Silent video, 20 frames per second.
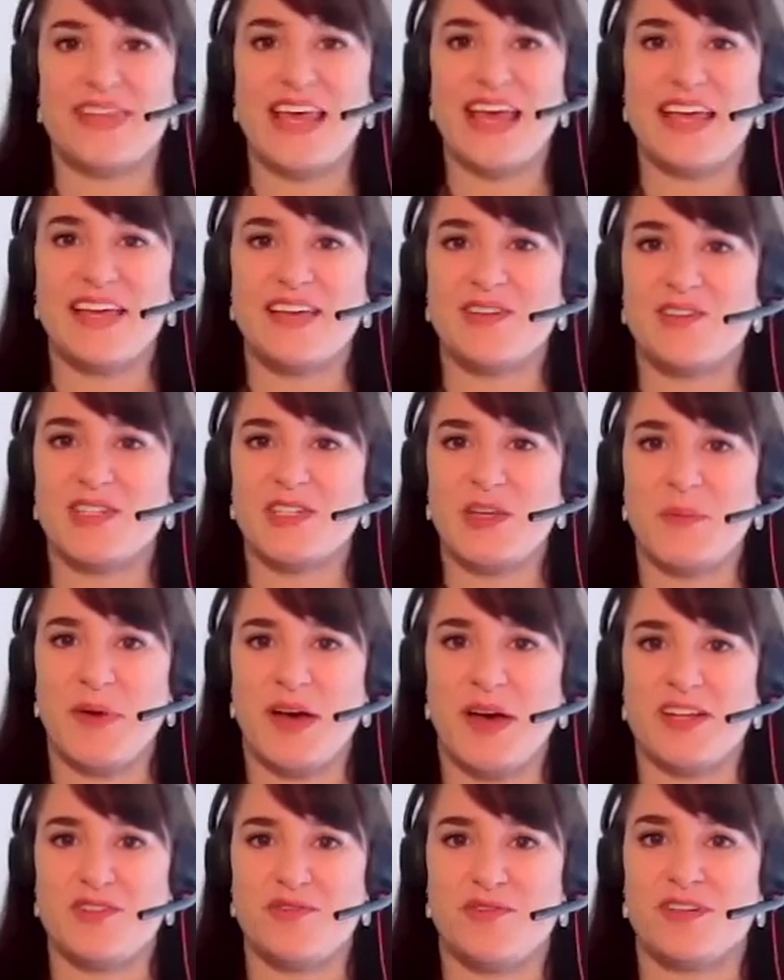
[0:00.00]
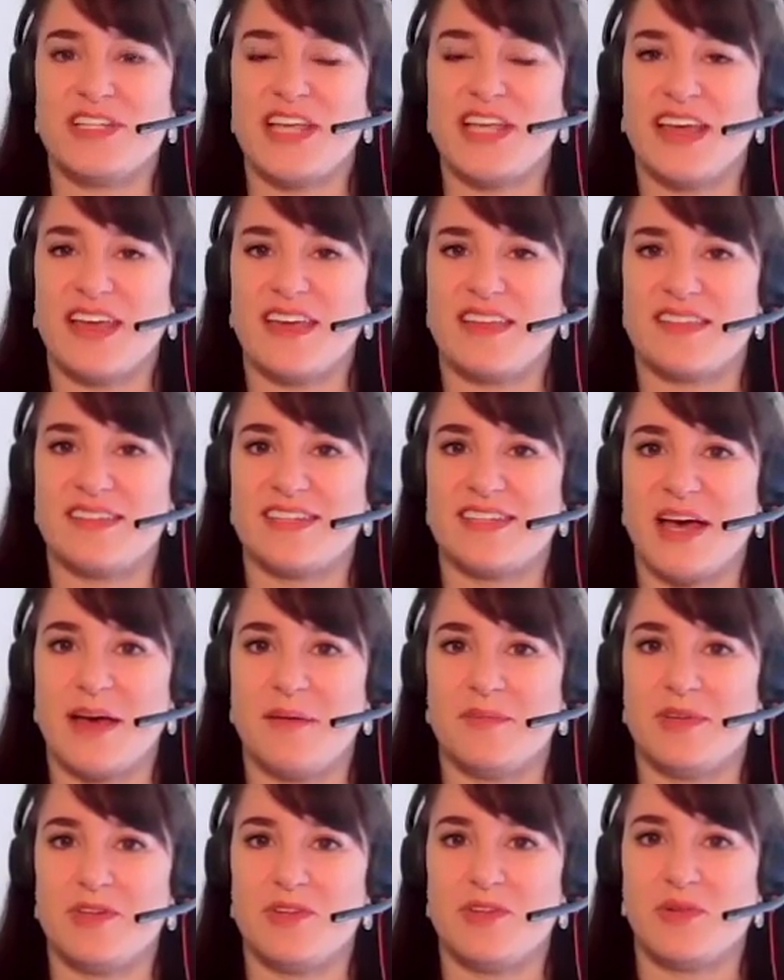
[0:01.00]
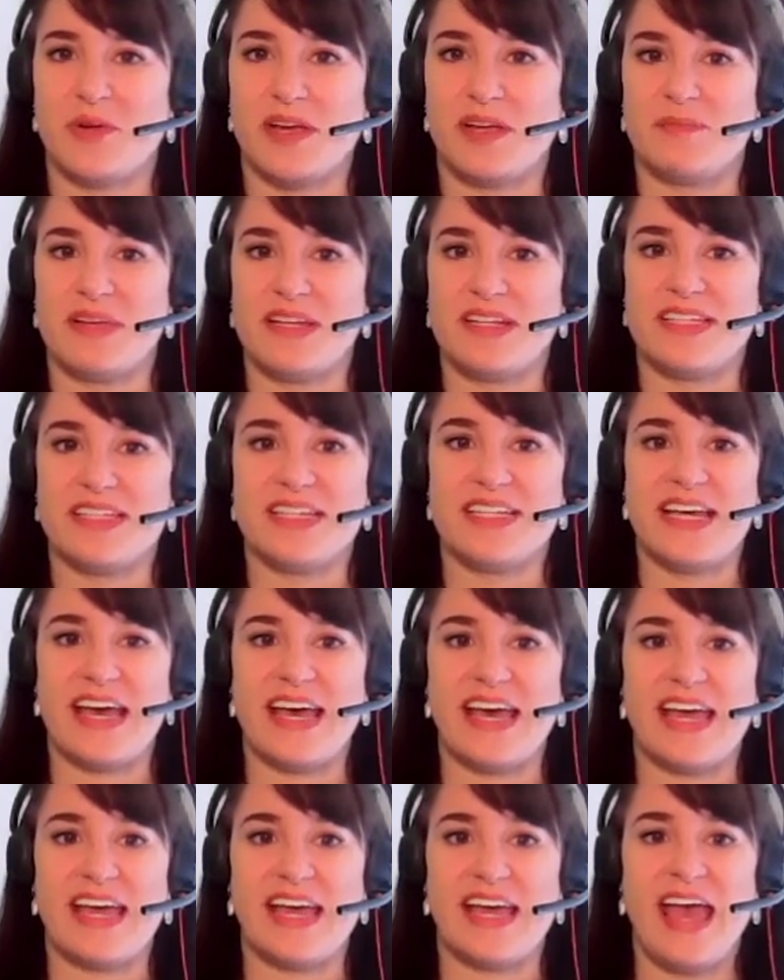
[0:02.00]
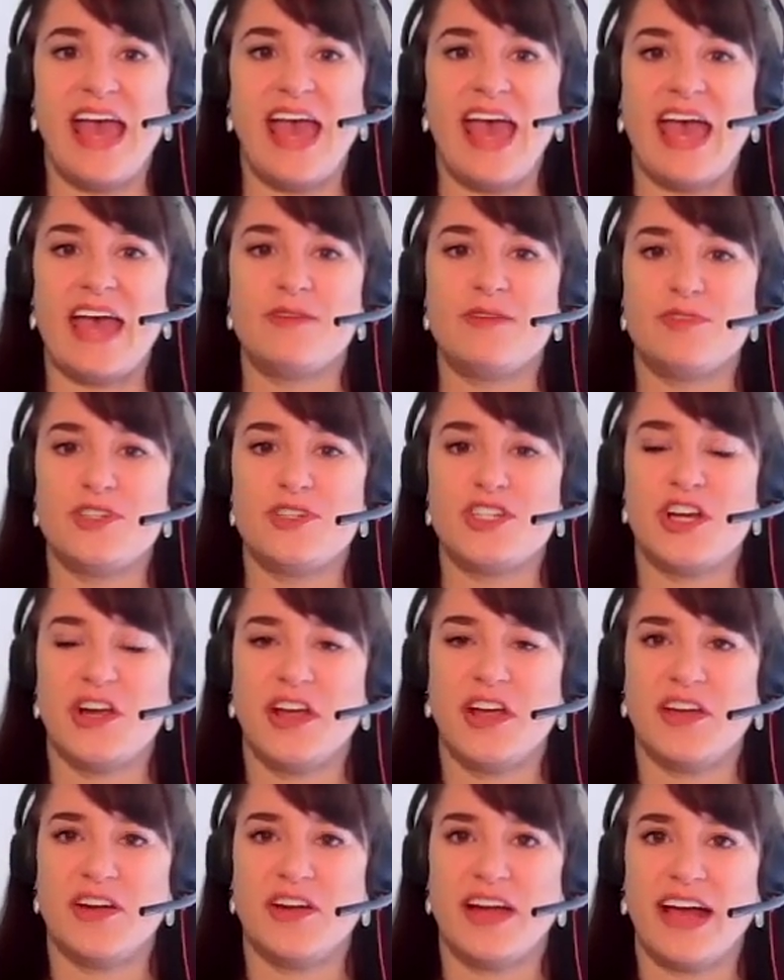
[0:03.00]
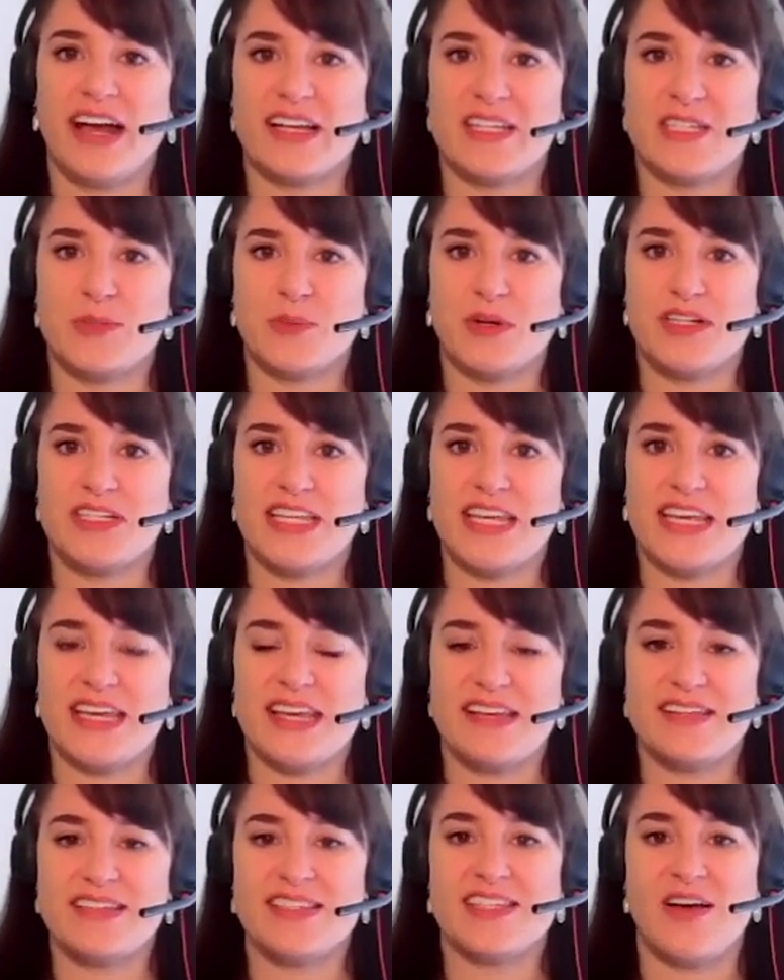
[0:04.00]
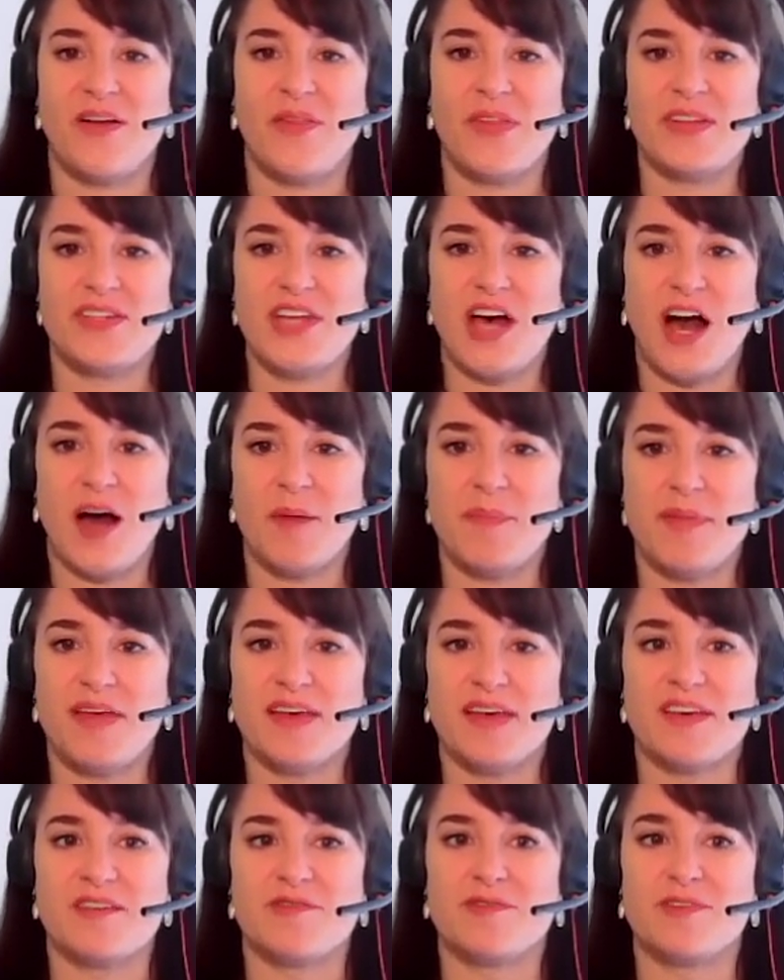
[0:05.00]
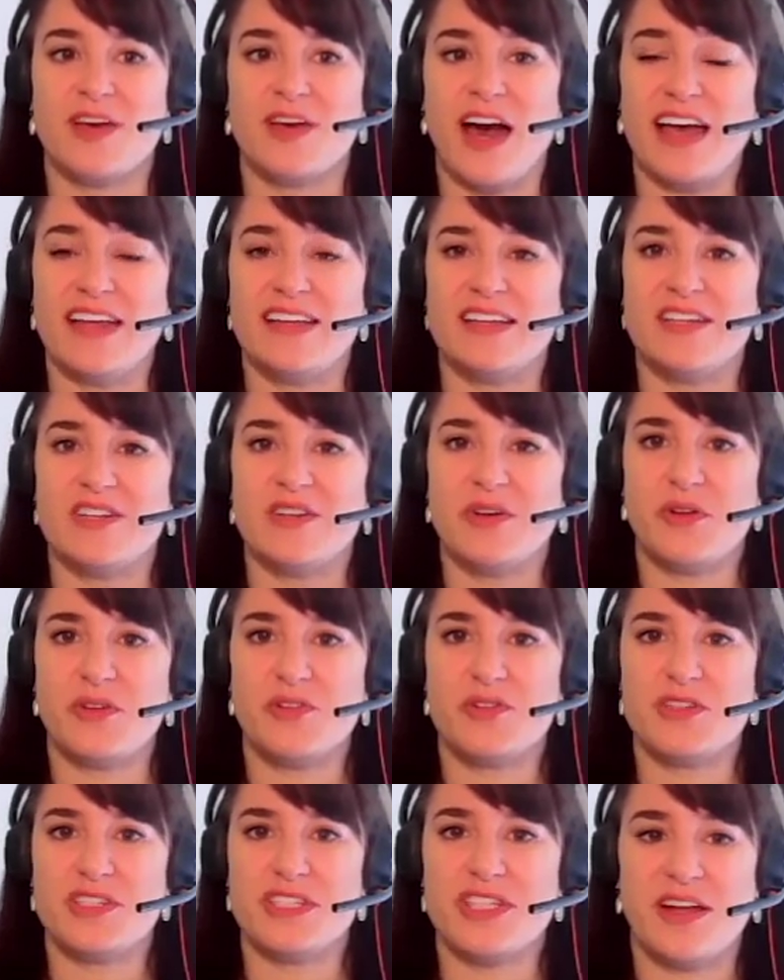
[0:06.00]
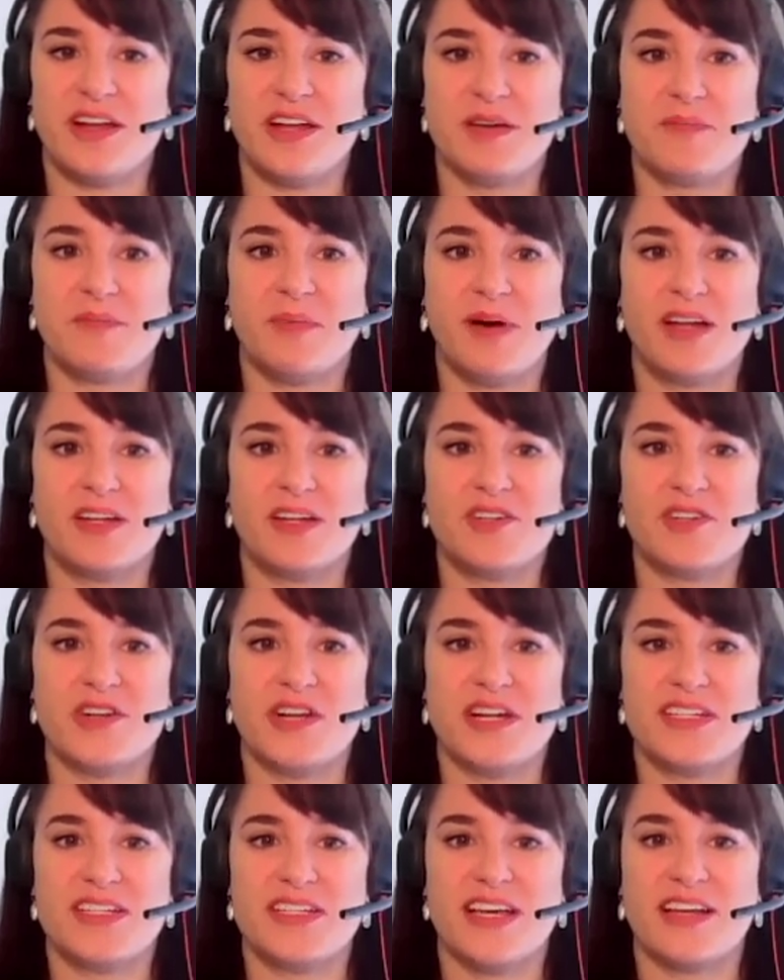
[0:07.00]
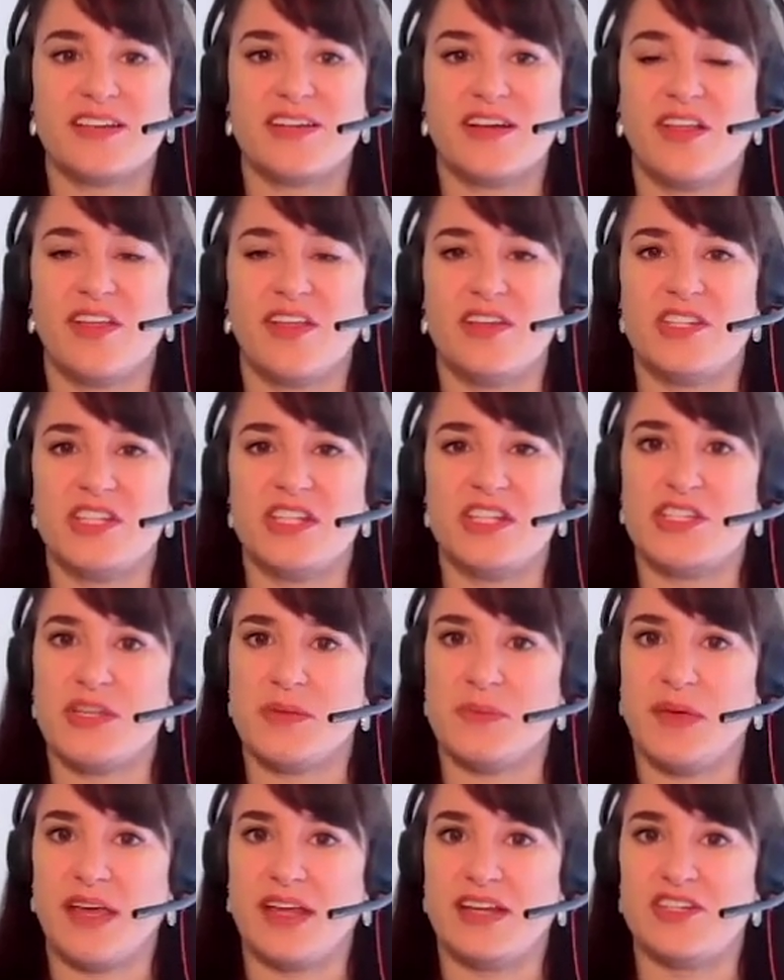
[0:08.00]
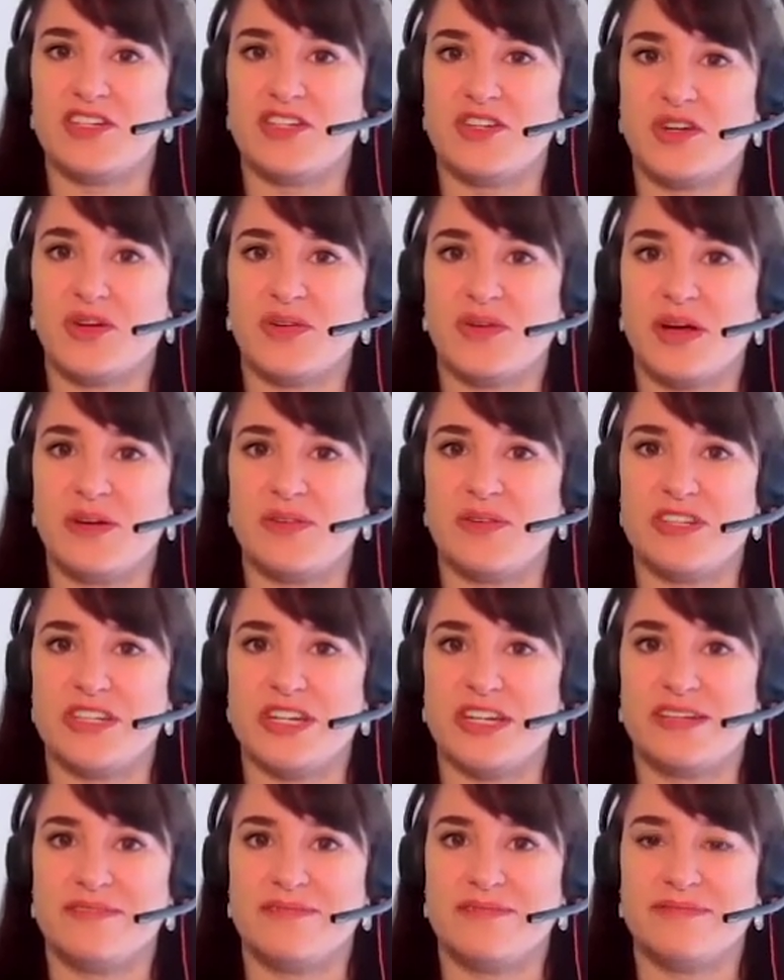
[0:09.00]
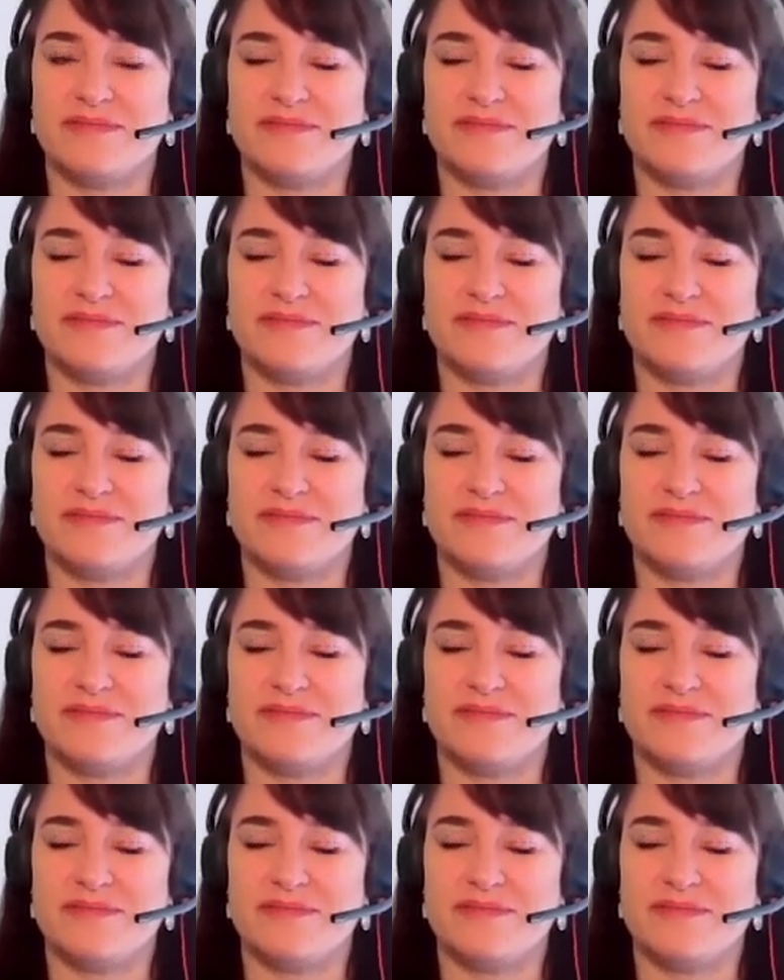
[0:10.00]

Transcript: thank you so much for taking the time to join me today and for sharing your expertise on the topic of guided ultrasonic monitoring technology to manage corrosion.